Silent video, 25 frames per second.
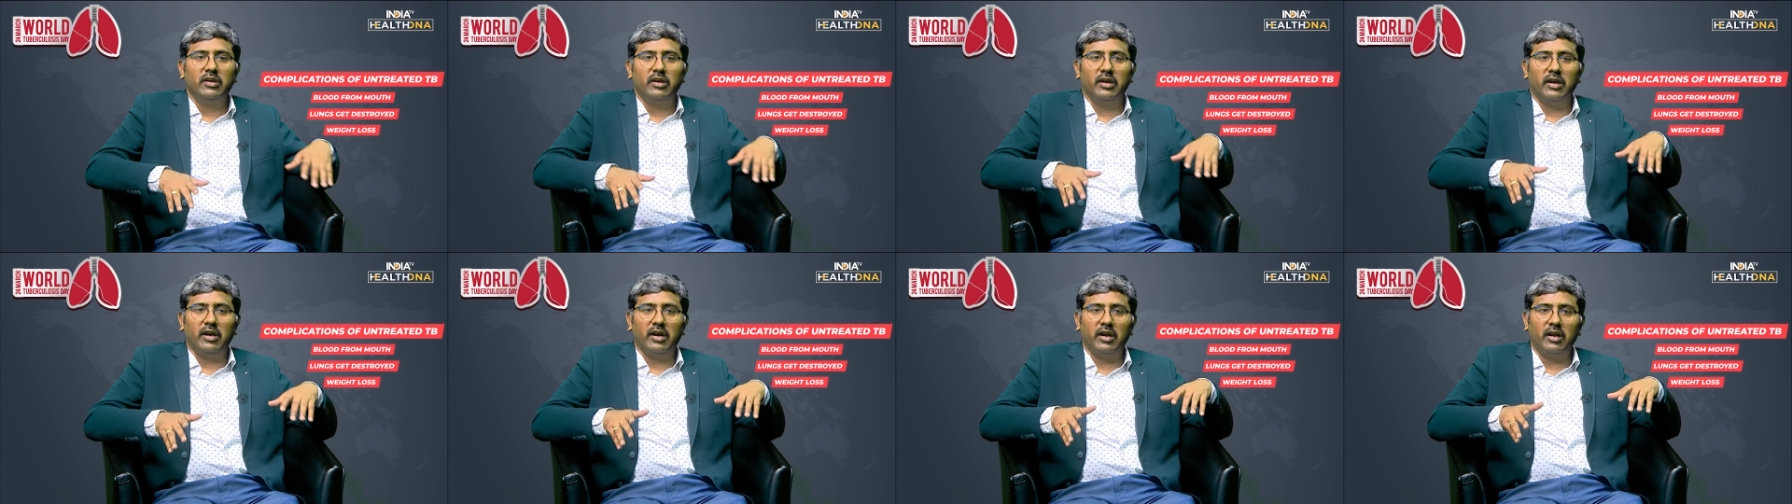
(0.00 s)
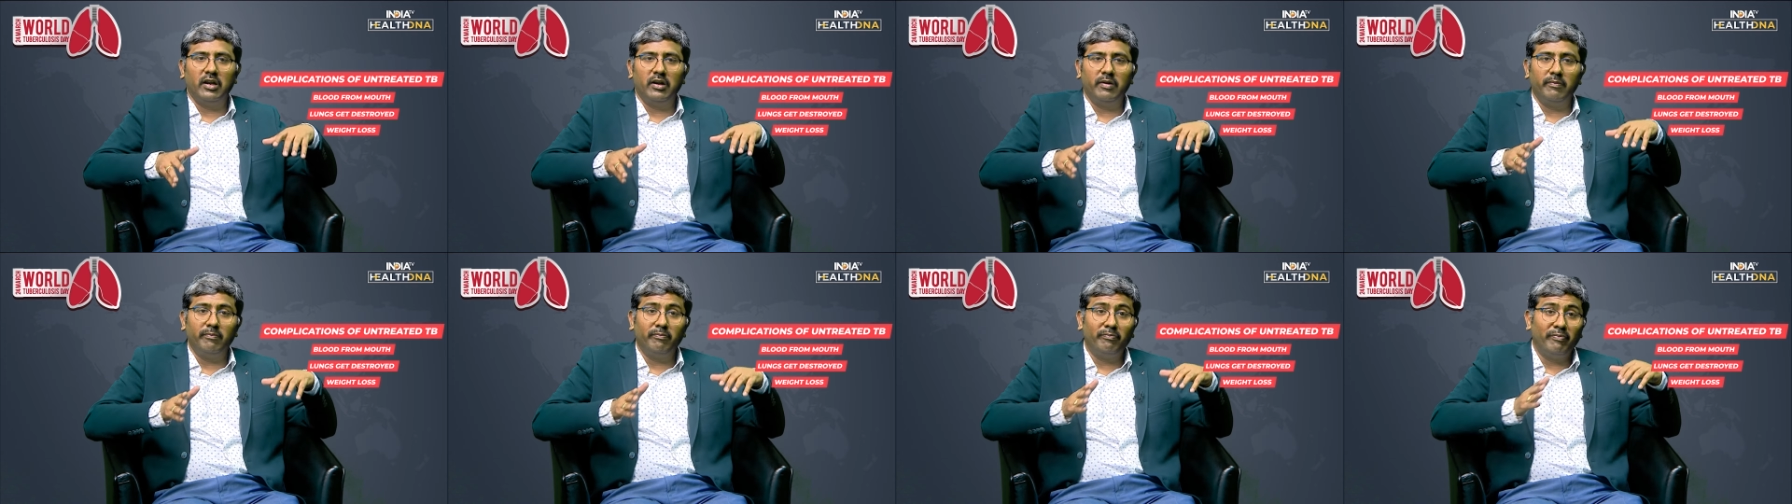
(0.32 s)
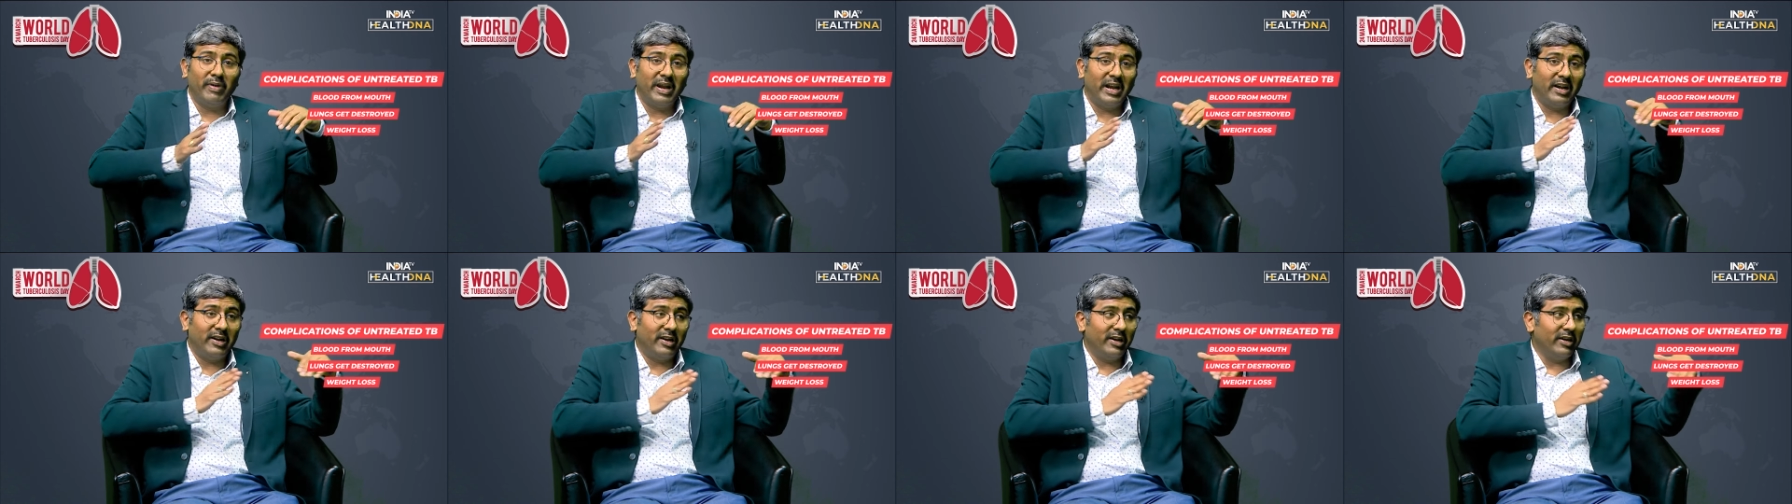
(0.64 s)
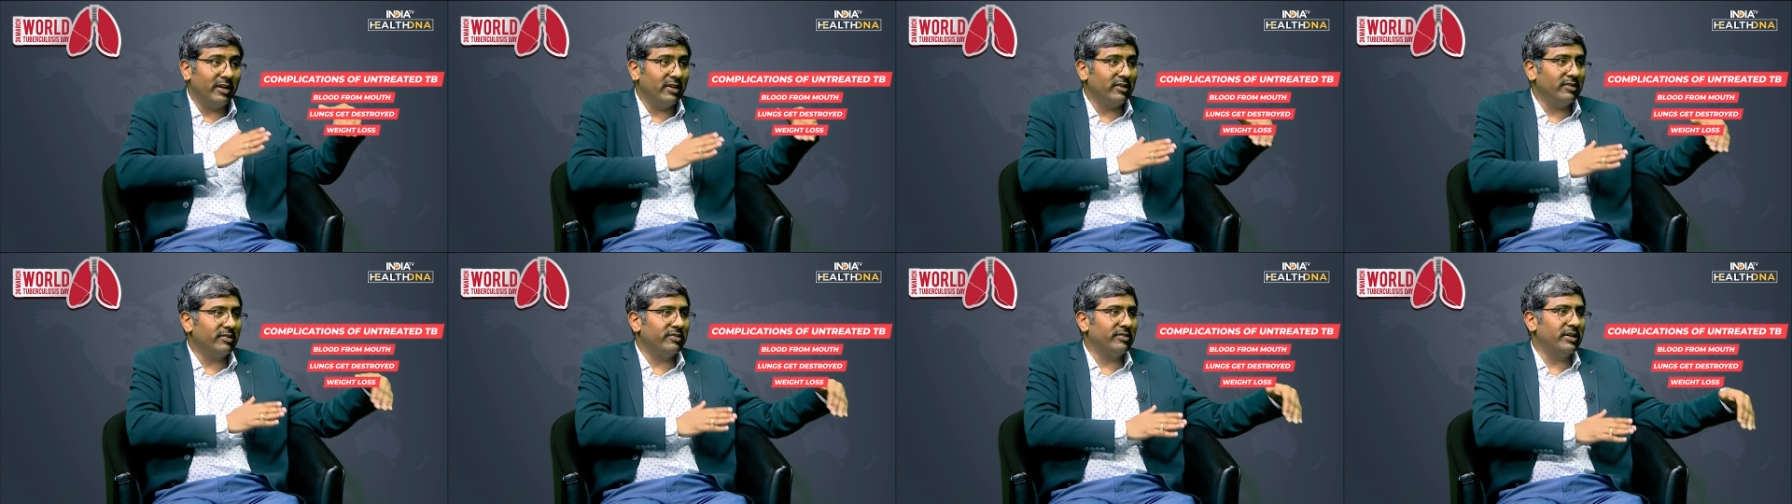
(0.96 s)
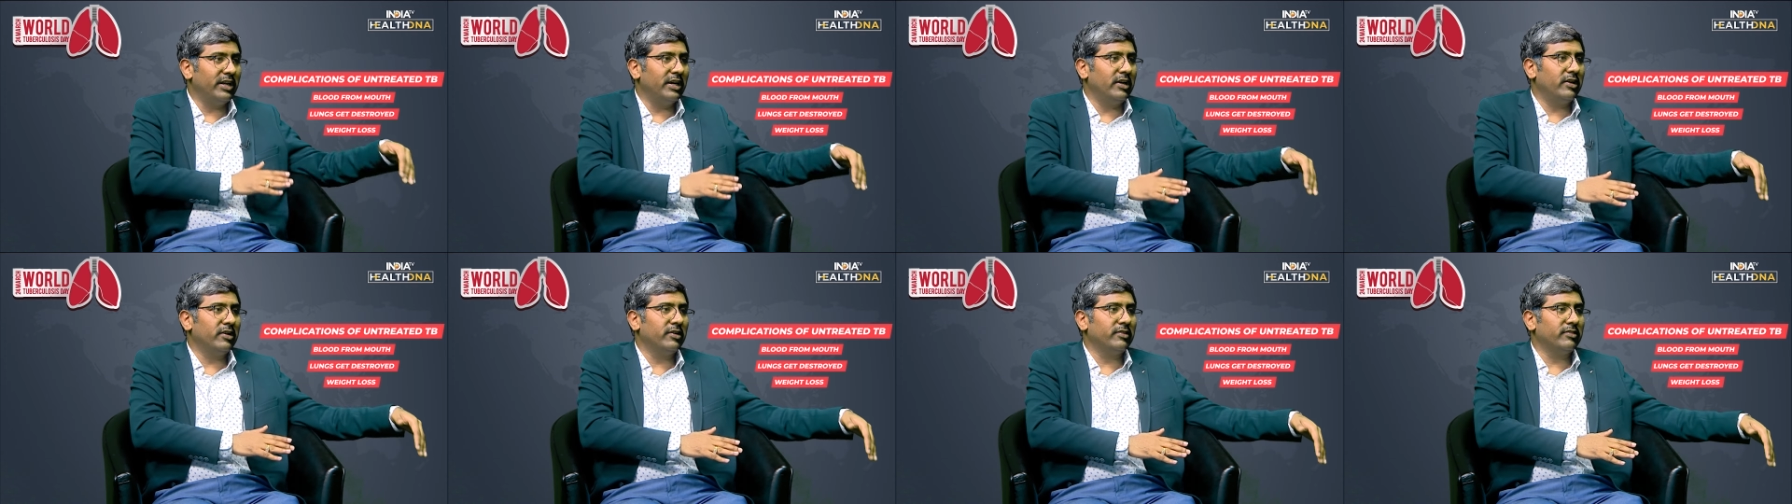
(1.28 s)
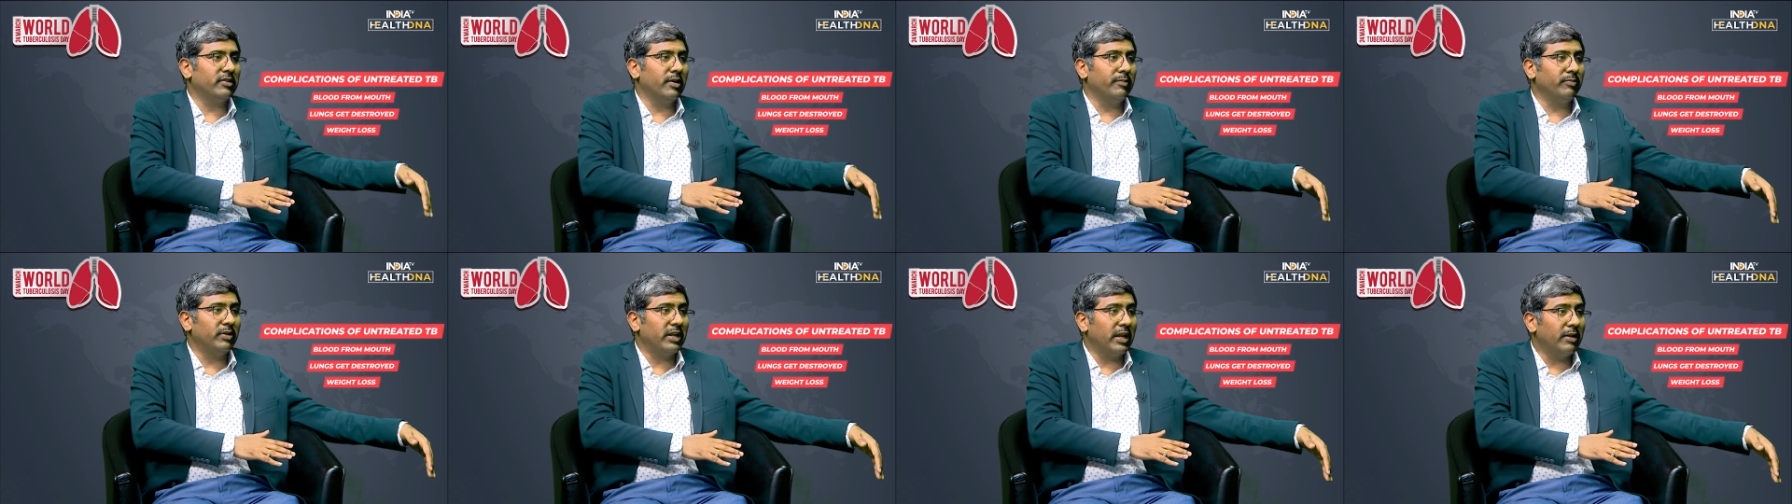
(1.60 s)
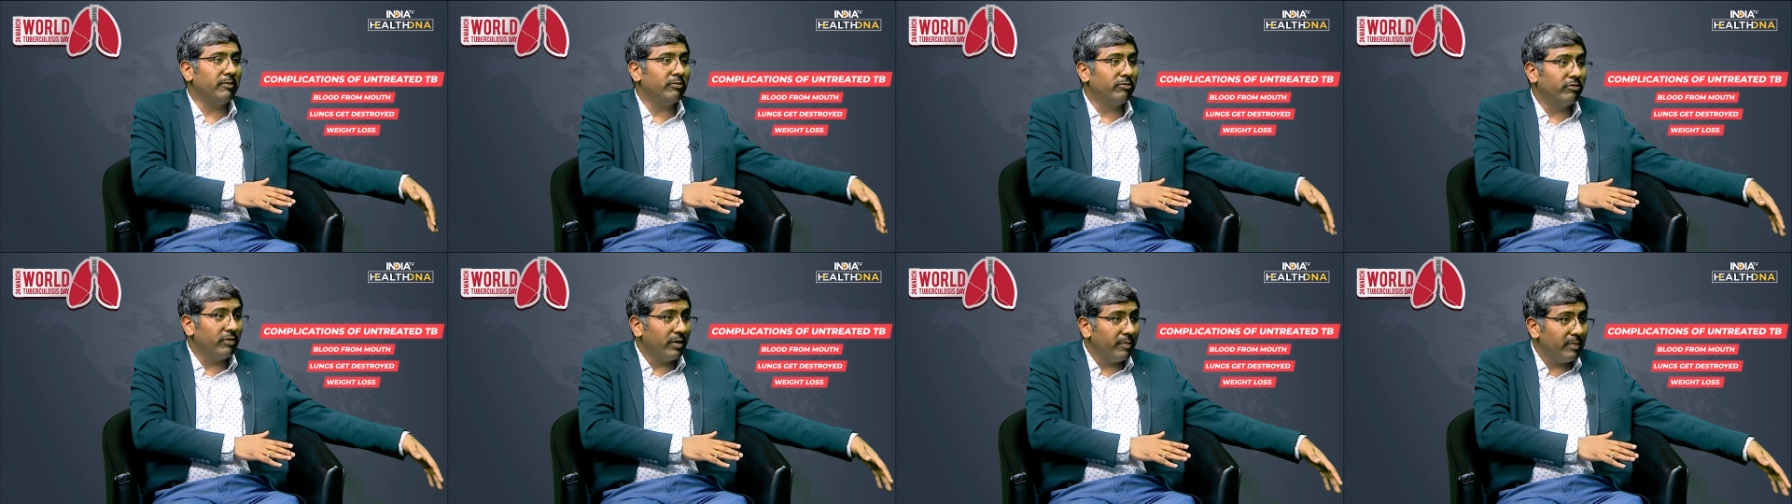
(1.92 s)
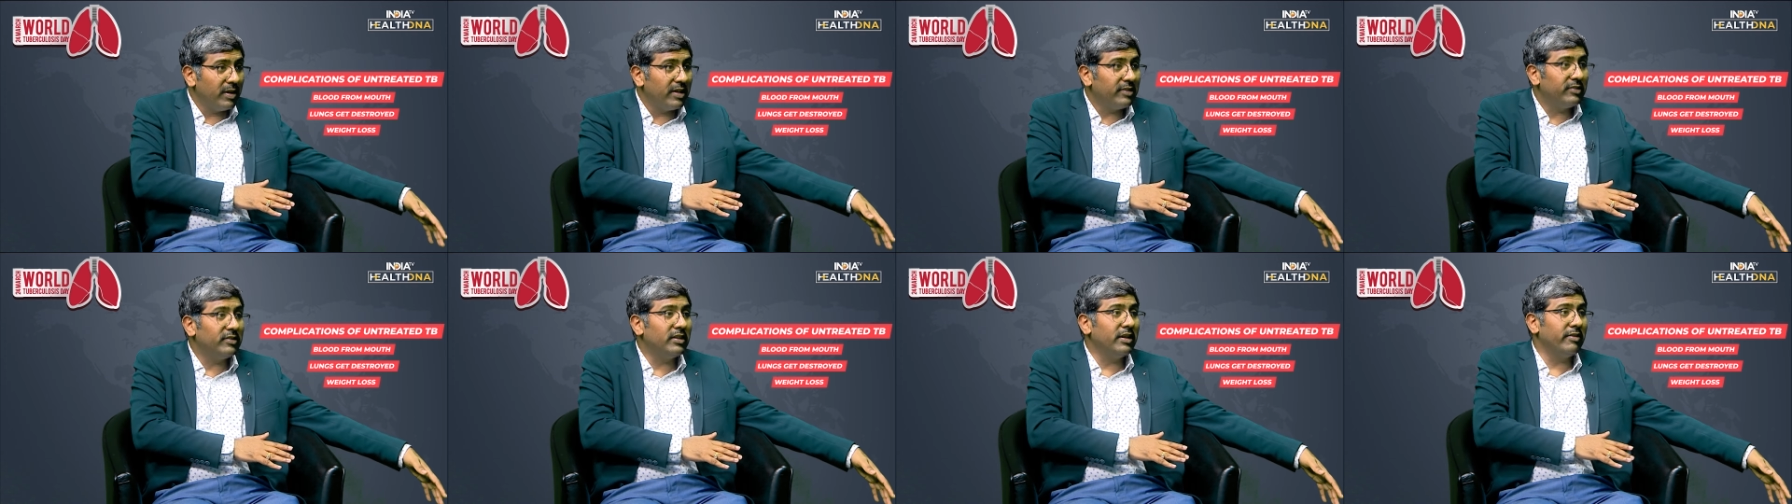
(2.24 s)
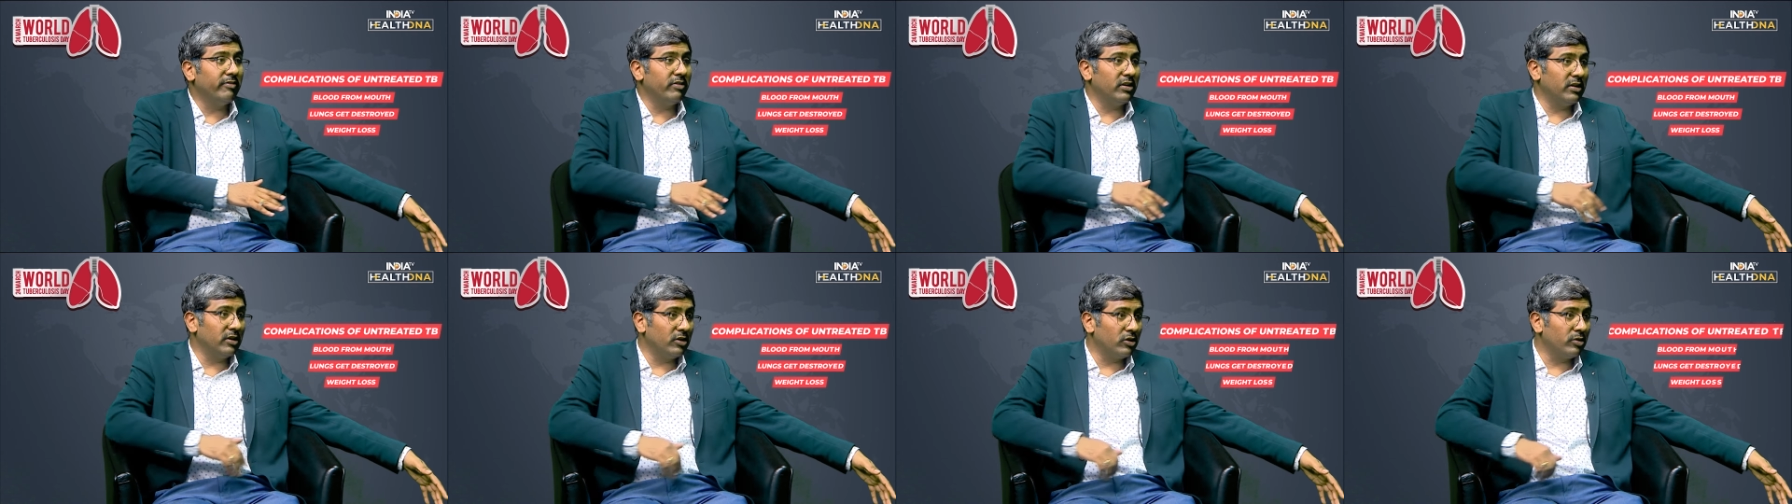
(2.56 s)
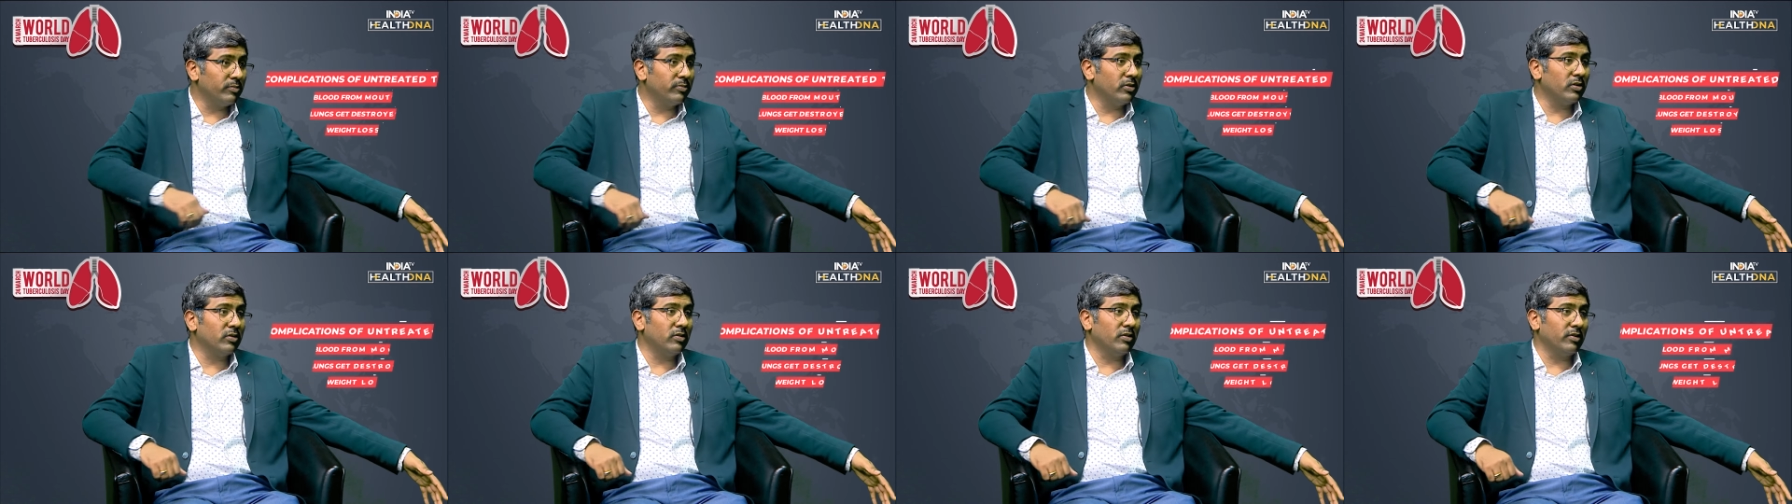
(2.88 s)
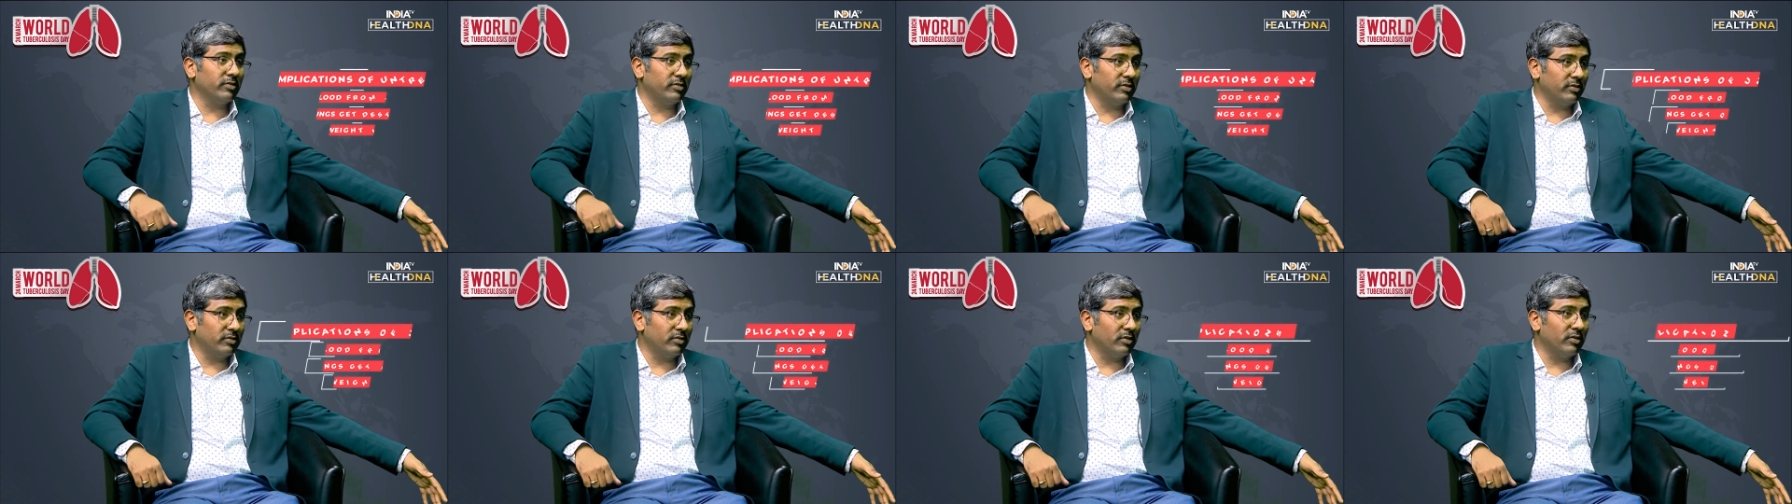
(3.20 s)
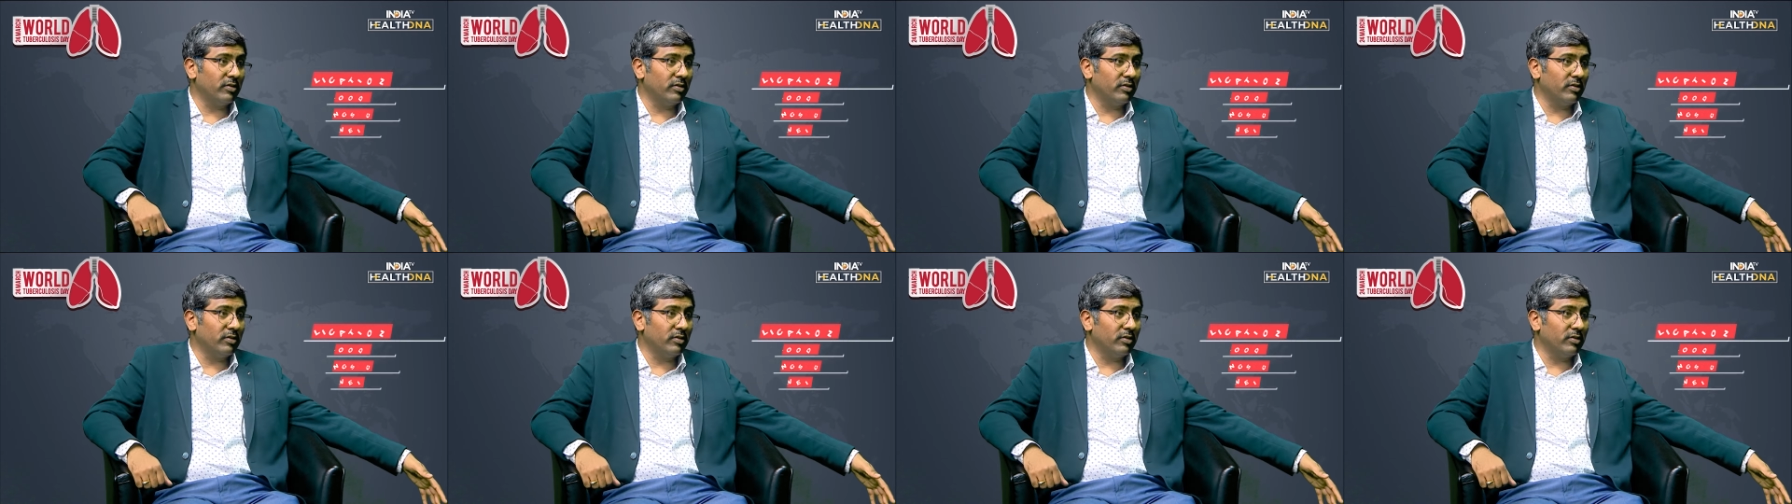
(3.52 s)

and bedridden status sometimes we may see with the tuberculosis